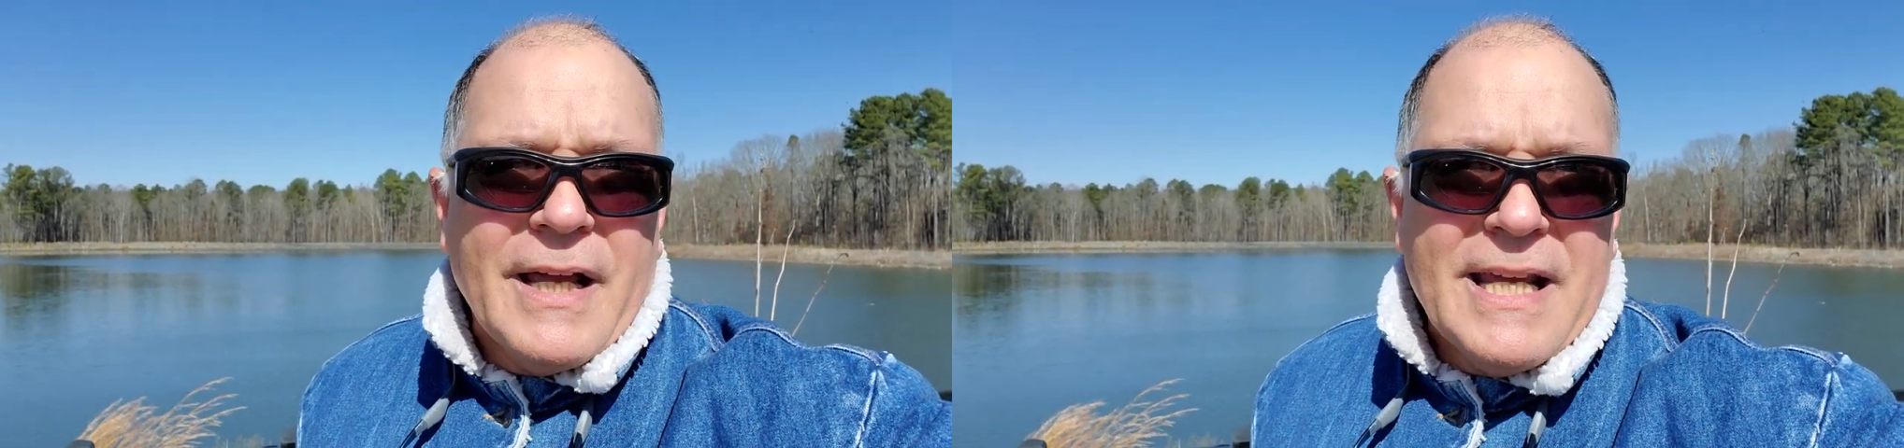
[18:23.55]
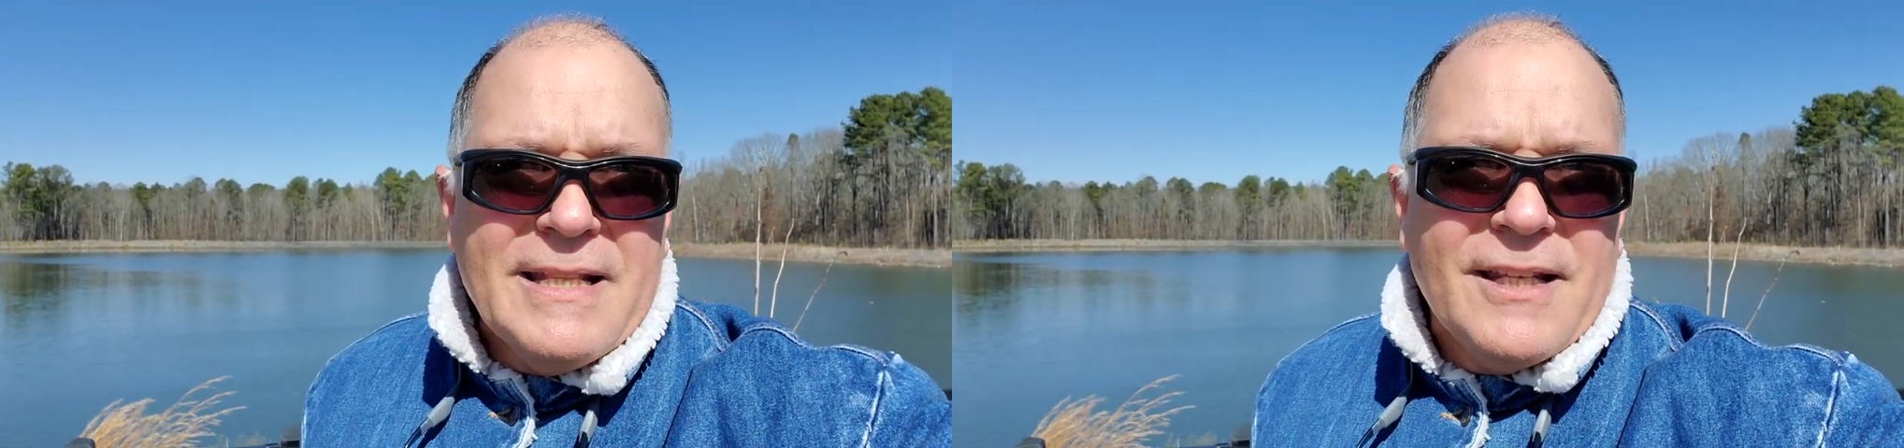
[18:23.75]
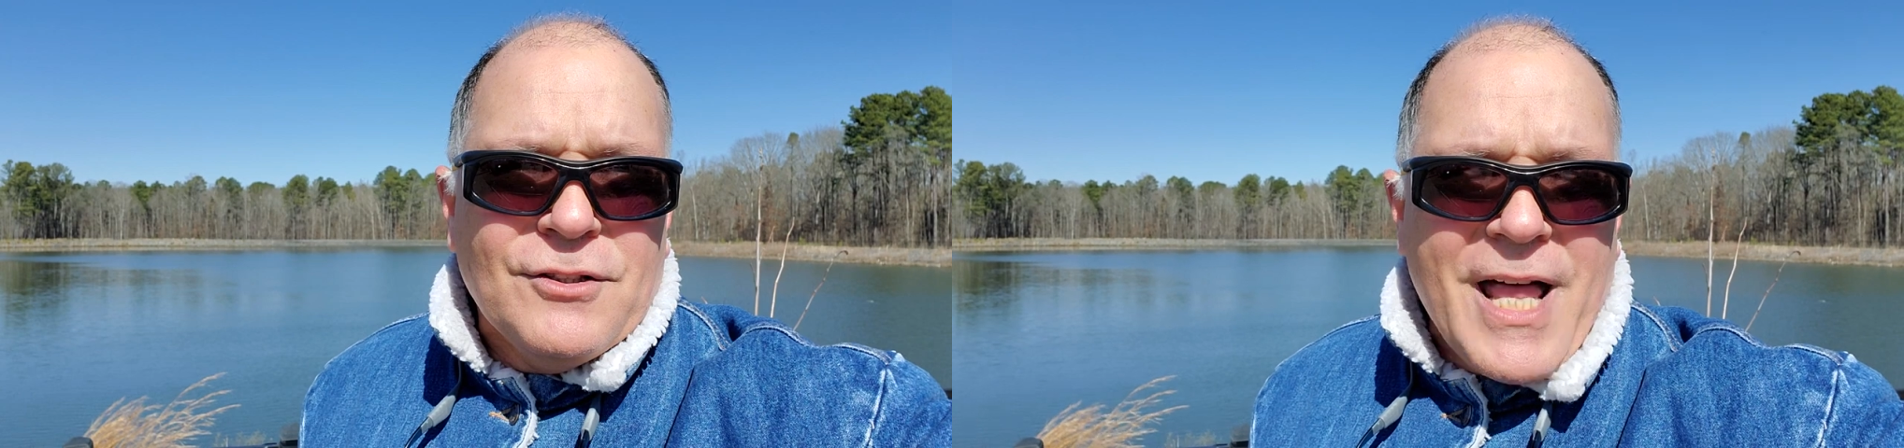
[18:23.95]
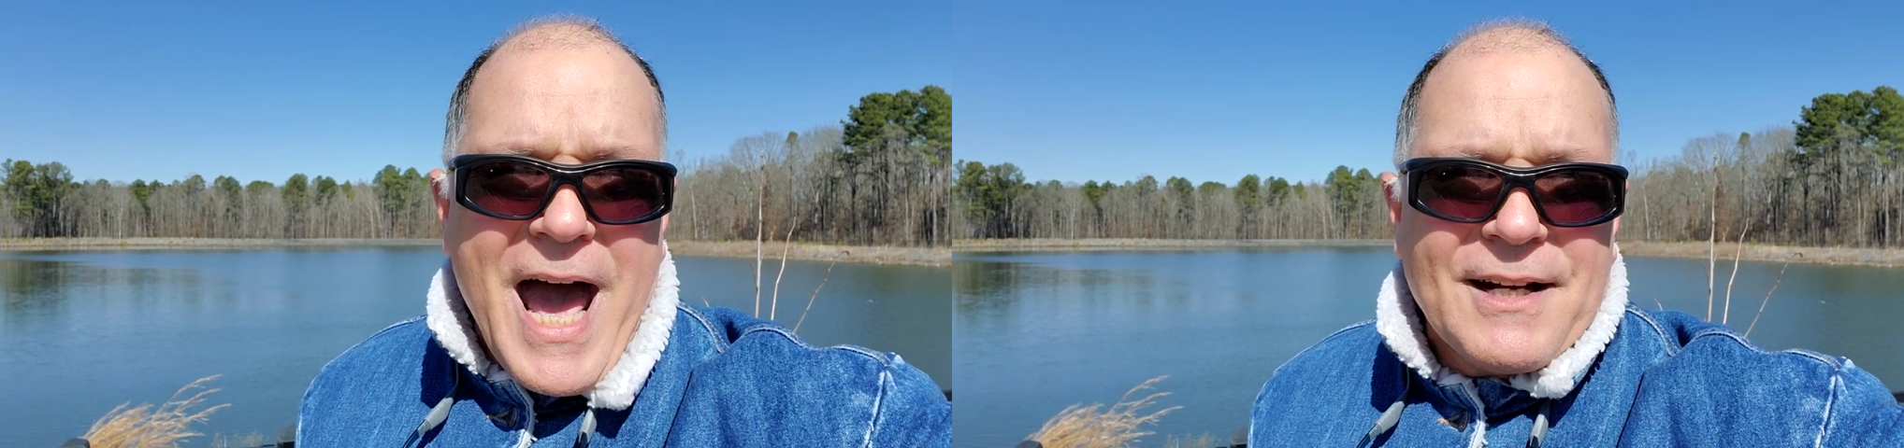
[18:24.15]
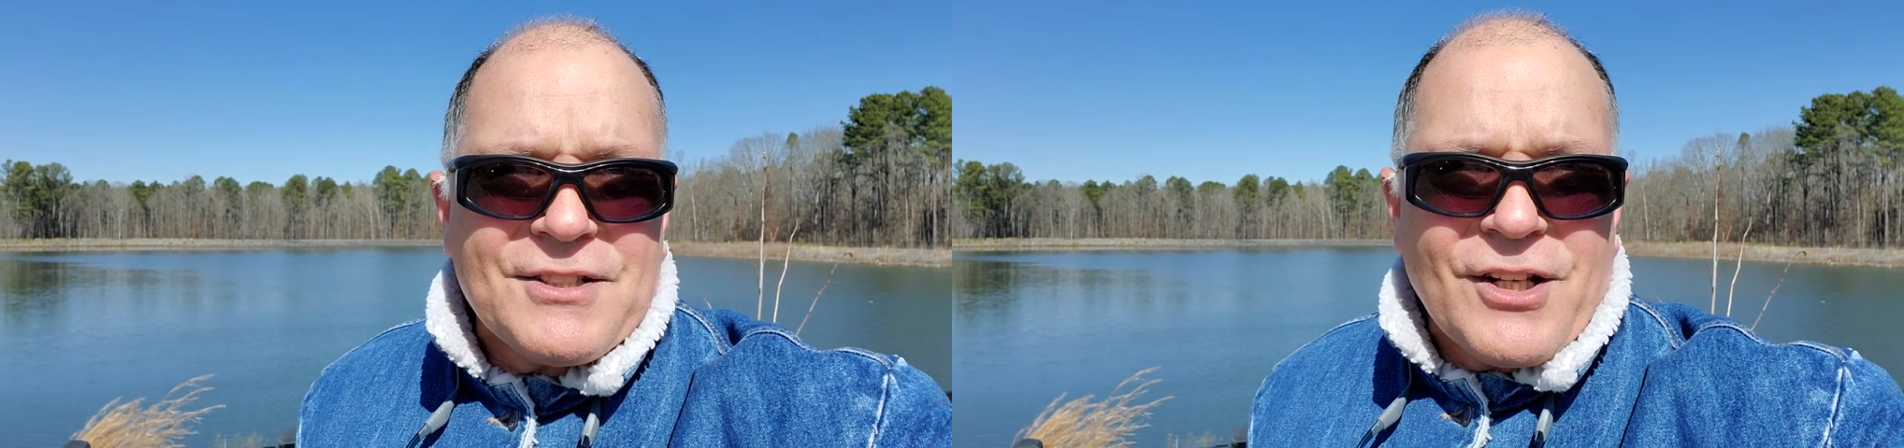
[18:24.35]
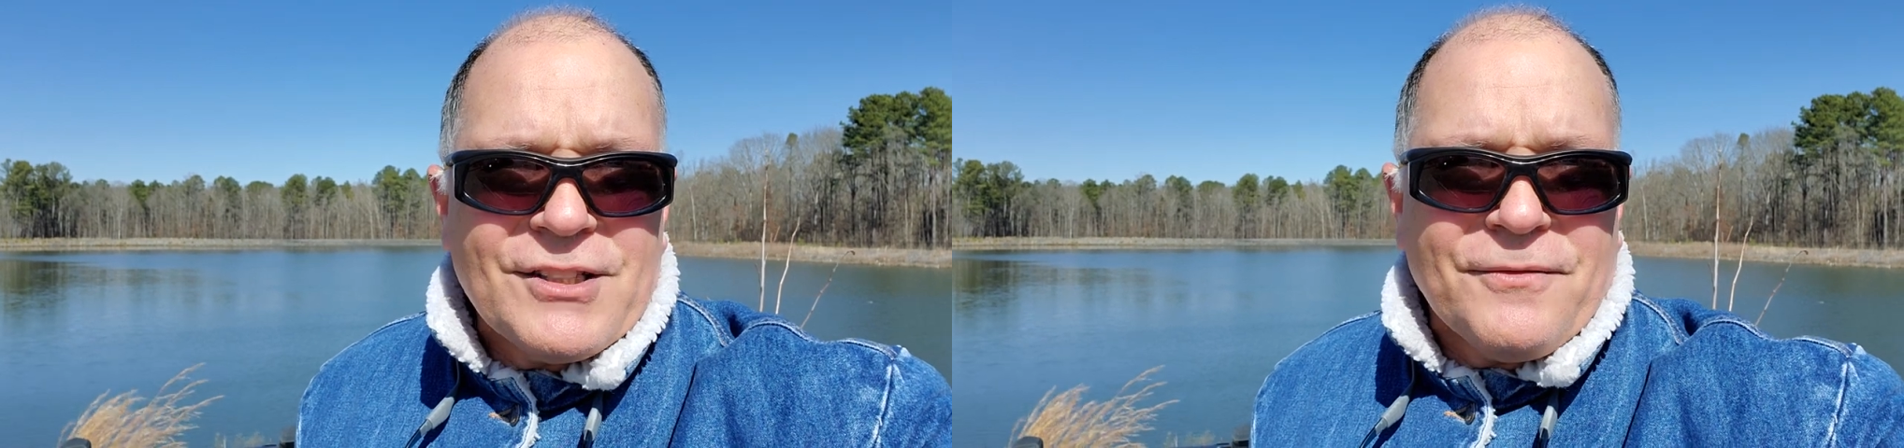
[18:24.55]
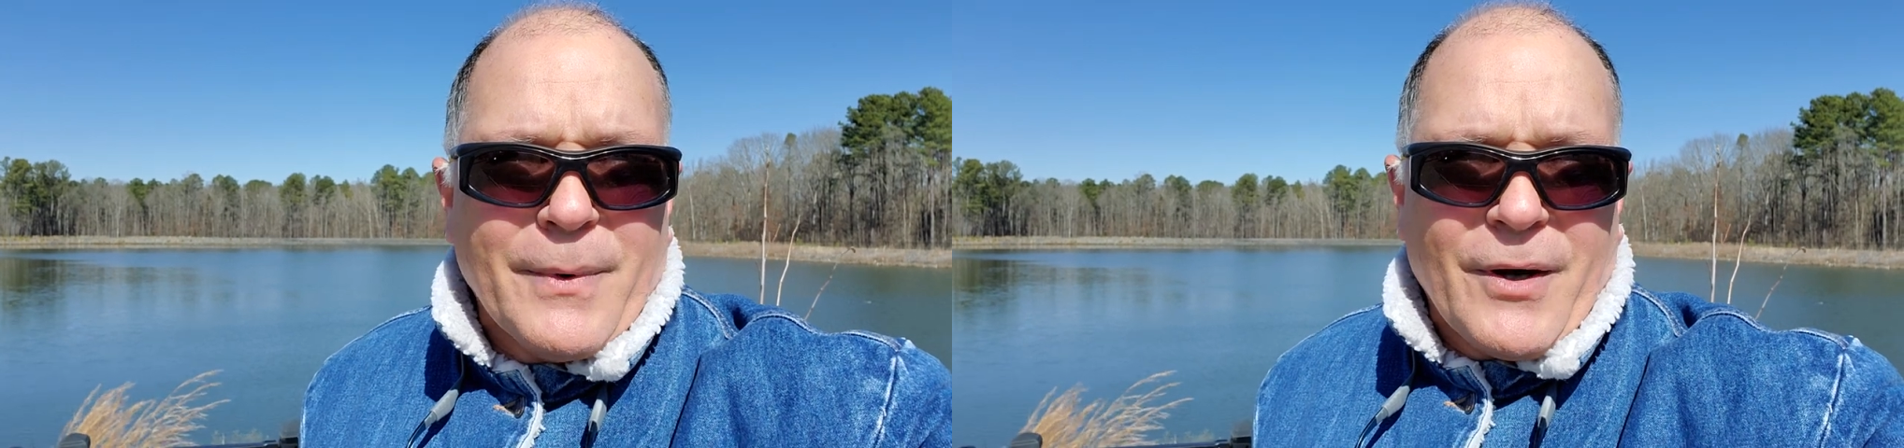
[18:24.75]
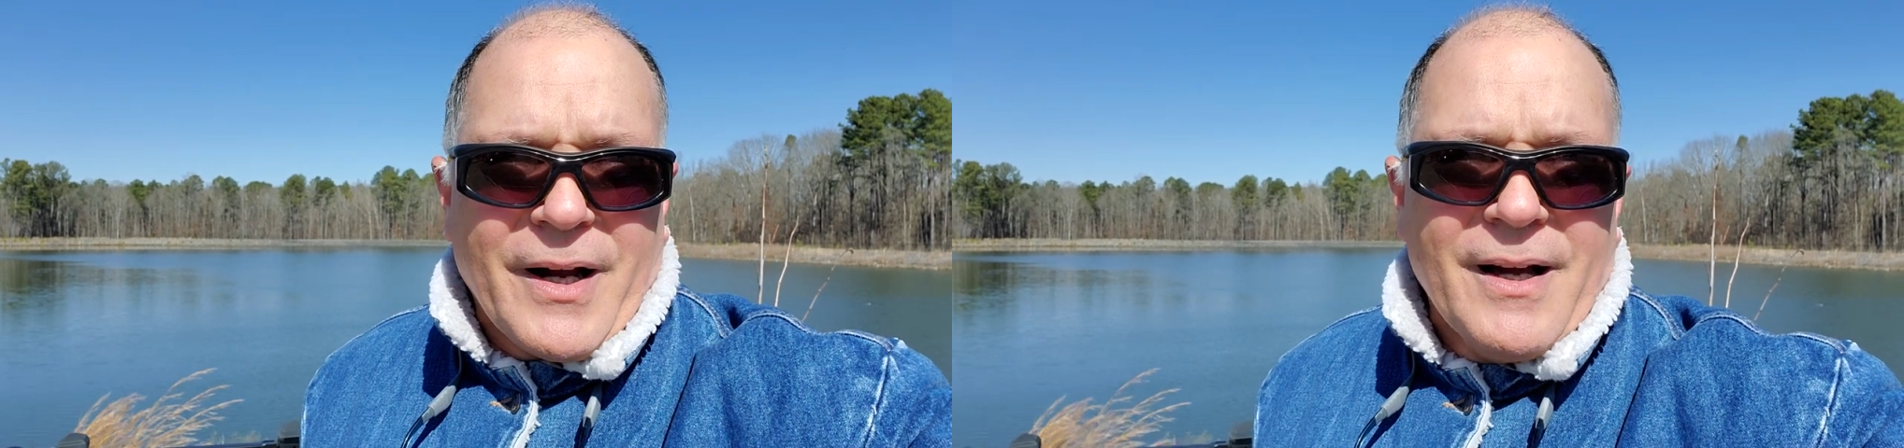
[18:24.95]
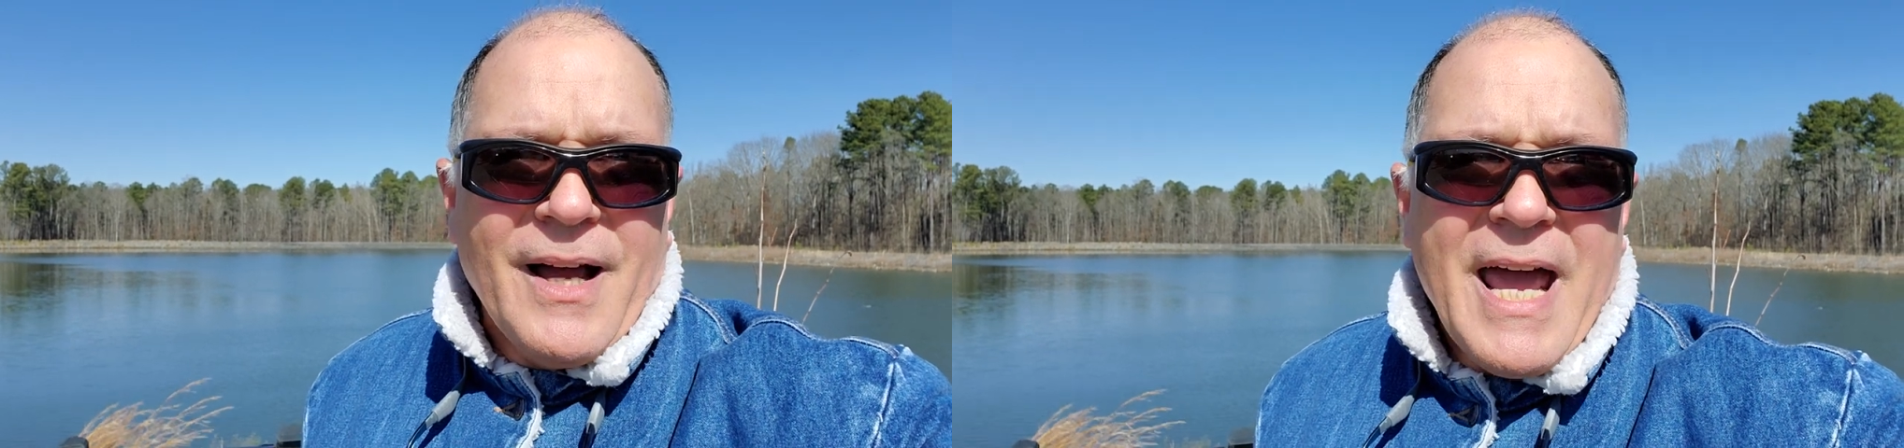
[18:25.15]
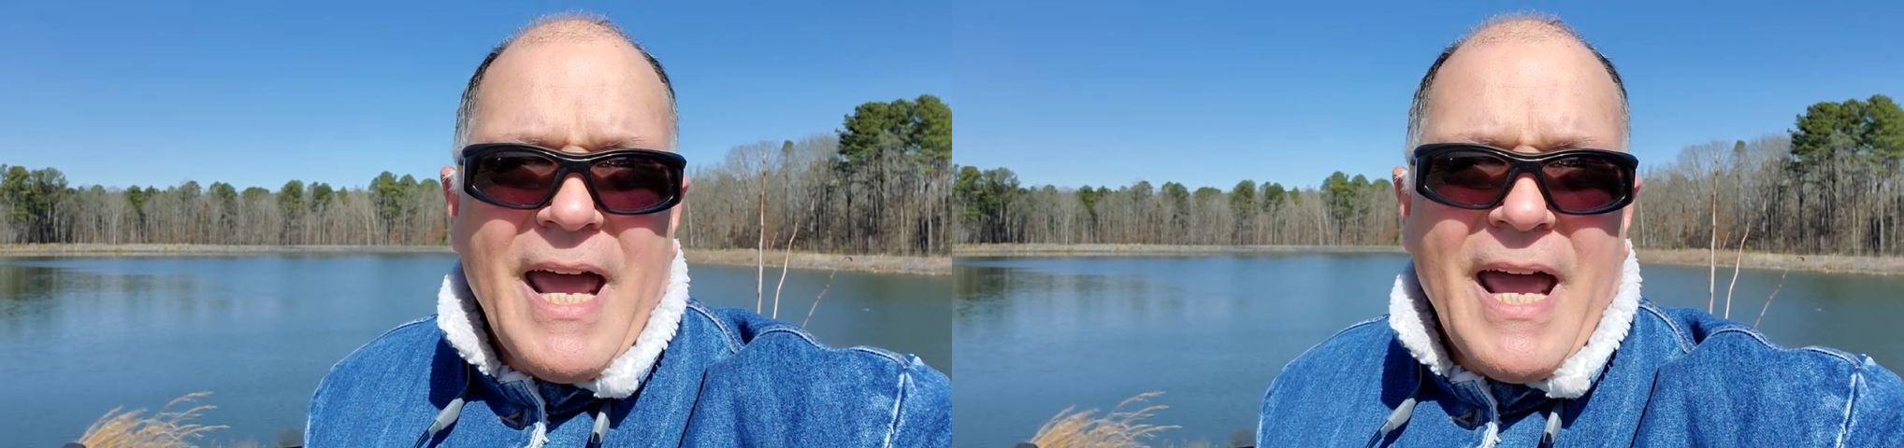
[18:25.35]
in the United States of America,